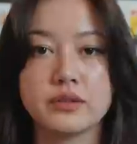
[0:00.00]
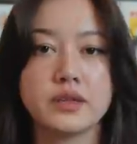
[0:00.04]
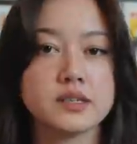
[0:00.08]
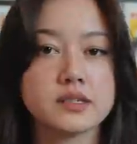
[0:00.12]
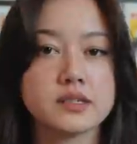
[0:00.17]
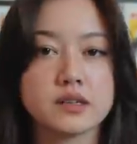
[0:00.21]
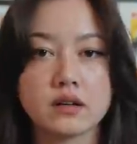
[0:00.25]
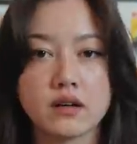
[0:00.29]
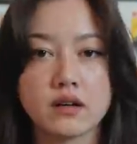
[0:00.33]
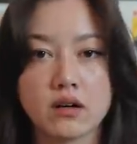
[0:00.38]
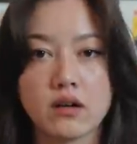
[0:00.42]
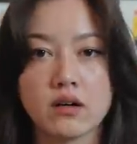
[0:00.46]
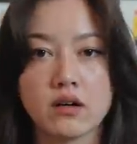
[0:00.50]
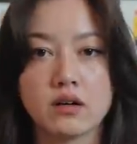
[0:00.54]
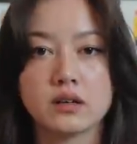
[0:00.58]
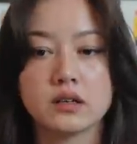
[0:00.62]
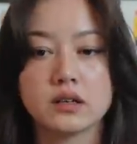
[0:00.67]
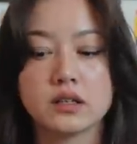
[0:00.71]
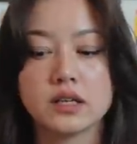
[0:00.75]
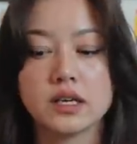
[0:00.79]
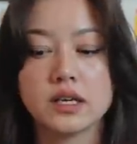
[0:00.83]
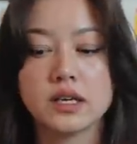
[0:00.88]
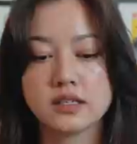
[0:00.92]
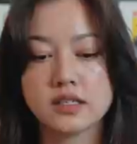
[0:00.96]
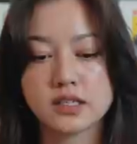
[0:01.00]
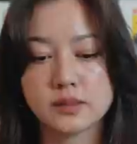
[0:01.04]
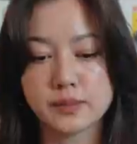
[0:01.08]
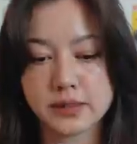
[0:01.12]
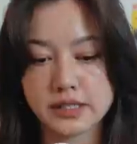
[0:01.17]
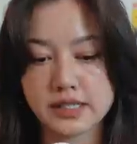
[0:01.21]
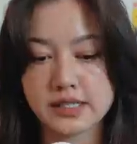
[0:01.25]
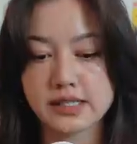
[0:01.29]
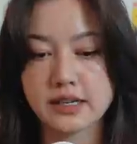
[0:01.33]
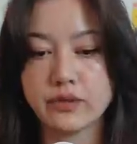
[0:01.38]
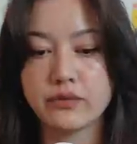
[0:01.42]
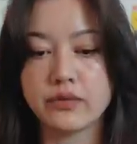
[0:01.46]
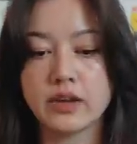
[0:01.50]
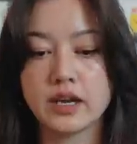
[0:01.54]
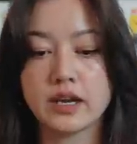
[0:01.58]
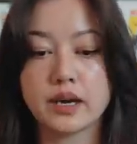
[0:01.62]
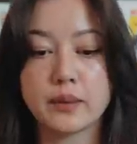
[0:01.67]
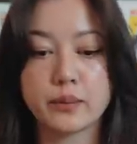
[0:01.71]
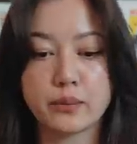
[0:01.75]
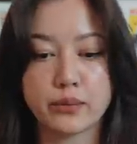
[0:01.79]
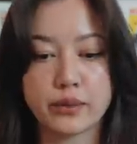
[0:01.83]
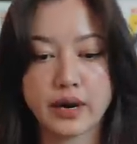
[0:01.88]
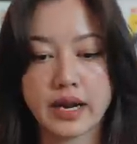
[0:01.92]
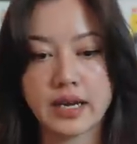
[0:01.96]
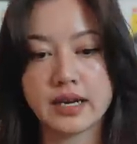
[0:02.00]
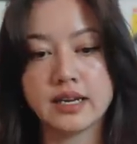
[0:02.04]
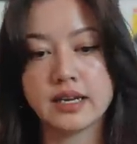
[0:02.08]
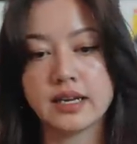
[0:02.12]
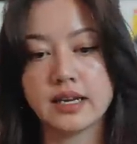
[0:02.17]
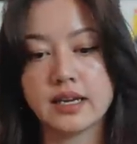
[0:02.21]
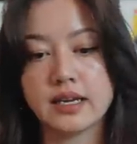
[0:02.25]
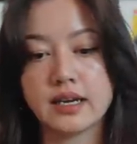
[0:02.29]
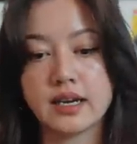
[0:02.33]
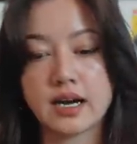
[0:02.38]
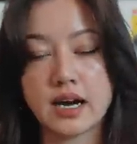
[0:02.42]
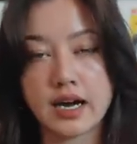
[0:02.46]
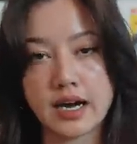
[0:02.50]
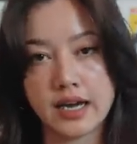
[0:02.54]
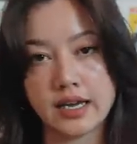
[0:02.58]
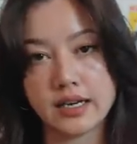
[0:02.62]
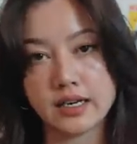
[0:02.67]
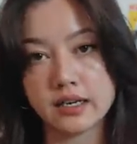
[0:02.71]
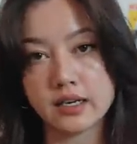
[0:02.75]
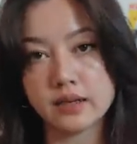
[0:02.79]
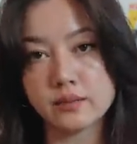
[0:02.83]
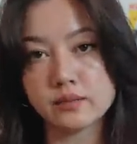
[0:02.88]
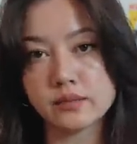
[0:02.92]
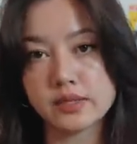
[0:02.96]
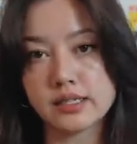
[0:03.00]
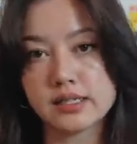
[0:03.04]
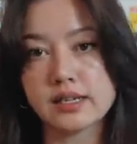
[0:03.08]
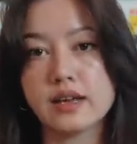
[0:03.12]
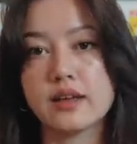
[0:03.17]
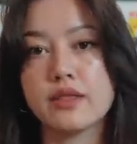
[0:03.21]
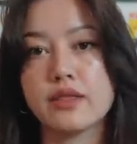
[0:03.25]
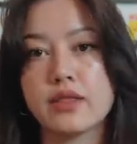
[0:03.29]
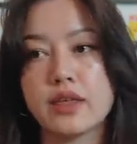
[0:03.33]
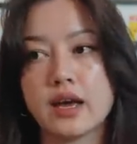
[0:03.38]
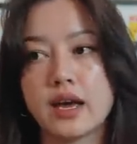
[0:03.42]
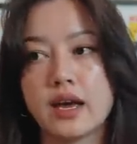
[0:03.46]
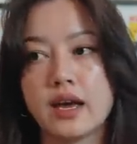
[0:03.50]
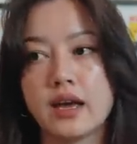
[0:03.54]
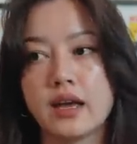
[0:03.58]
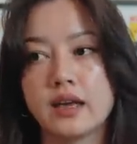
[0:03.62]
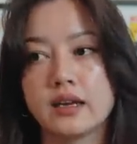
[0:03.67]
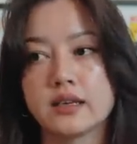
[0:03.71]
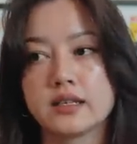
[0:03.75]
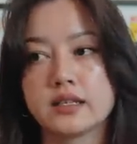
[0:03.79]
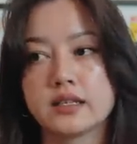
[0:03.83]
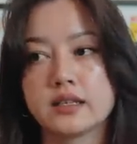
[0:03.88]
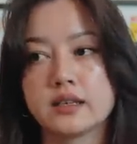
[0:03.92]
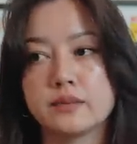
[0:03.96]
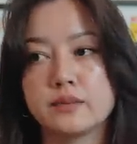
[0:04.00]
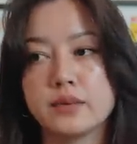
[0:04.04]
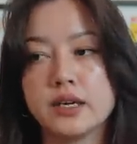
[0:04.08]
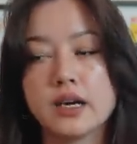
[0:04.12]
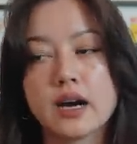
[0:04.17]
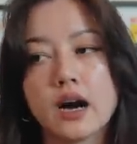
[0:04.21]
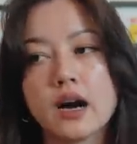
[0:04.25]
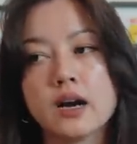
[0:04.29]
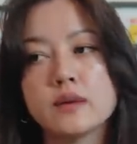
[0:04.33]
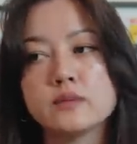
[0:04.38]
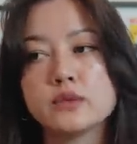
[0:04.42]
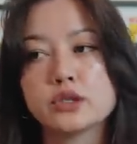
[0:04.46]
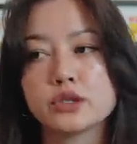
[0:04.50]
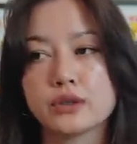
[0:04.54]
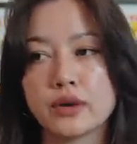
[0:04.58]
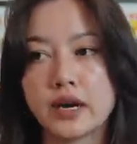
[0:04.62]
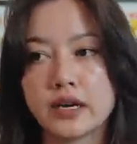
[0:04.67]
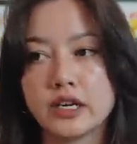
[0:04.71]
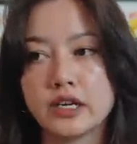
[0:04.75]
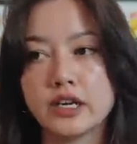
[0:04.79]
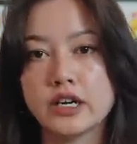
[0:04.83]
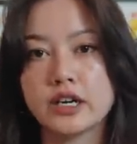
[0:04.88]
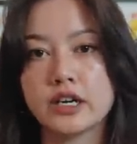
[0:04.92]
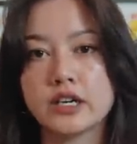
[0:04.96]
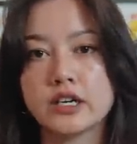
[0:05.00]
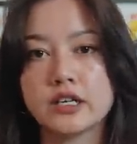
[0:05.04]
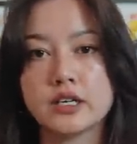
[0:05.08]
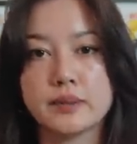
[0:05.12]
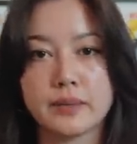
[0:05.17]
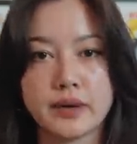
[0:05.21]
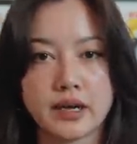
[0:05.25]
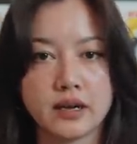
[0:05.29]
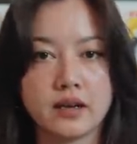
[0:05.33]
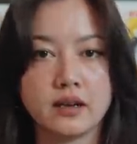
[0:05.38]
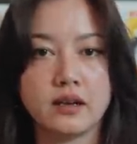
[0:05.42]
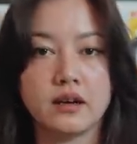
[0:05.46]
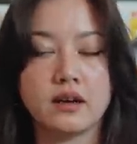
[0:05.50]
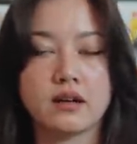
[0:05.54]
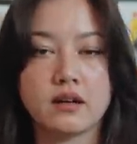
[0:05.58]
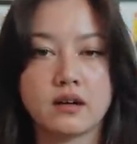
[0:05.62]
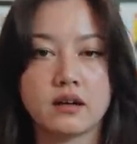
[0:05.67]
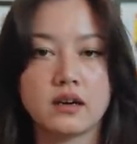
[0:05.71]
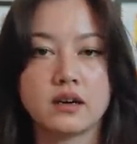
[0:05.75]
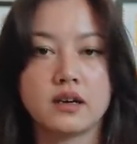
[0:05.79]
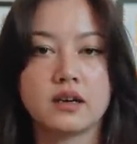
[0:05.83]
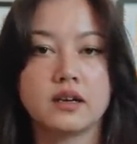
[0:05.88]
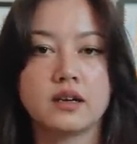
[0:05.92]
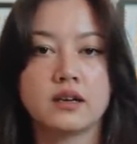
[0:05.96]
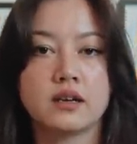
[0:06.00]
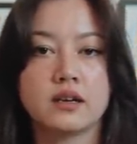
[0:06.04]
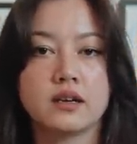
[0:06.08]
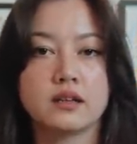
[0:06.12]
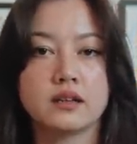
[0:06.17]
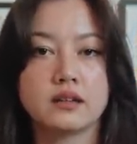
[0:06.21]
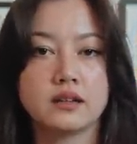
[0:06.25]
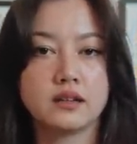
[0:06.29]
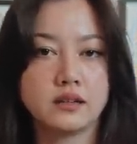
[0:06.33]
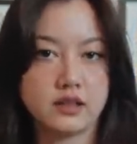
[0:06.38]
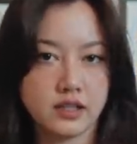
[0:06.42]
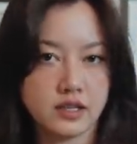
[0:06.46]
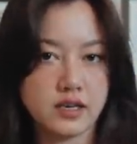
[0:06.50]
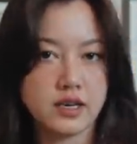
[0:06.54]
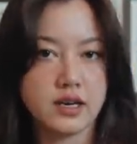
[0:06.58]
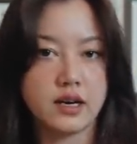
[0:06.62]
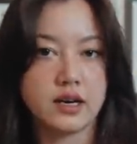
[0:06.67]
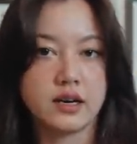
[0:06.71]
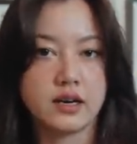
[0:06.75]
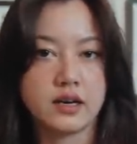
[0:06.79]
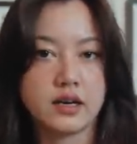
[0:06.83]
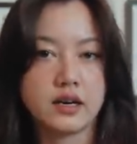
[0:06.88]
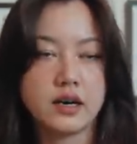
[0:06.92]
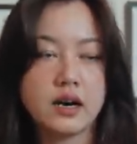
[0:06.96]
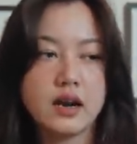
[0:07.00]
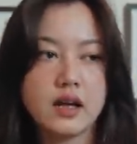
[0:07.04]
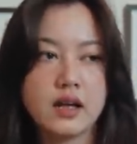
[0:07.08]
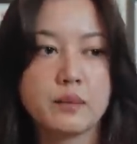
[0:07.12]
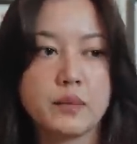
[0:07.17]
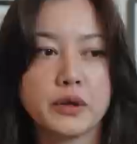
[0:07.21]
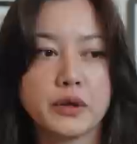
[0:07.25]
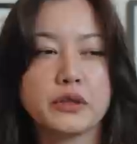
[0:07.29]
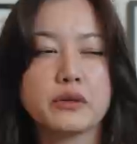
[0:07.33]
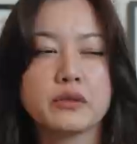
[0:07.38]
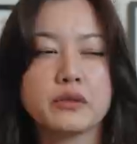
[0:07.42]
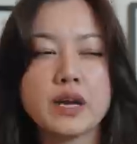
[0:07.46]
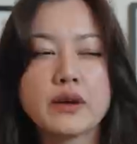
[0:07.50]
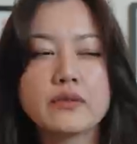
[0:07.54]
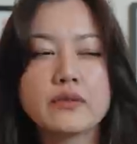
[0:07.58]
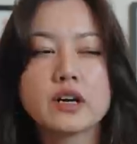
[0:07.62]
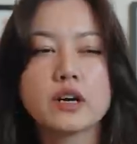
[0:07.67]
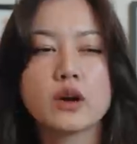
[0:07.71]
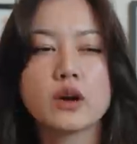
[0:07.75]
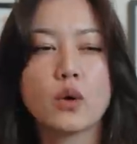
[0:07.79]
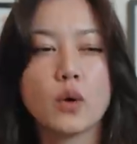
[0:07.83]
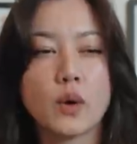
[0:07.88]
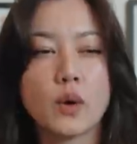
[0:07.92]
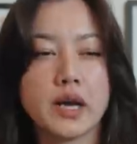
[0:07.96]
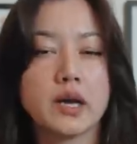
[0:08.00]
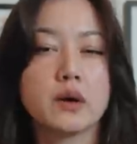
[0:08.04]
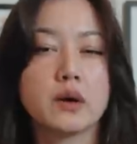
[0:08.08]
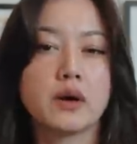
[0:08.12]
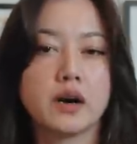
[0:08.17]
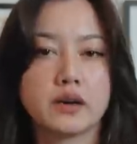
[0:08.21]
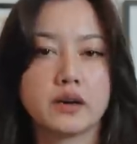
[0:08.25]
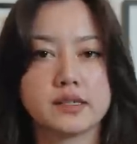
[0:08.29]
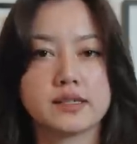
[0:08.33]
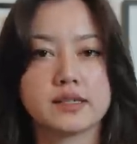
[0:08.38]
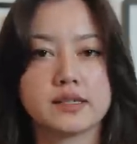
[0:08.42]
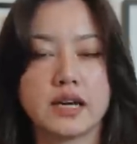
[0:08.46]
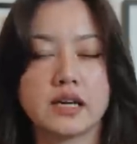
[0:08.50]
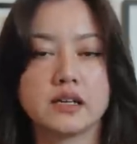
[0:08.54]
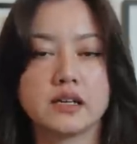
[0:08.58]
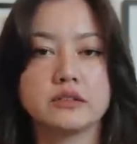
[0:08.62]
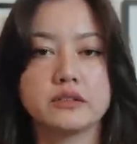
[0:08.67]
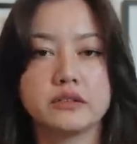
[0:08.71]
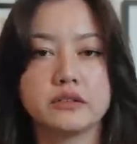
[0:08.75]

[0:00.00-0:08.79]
These are all specific branded items that become trendier depending on the year, but they'll never quite go out of style.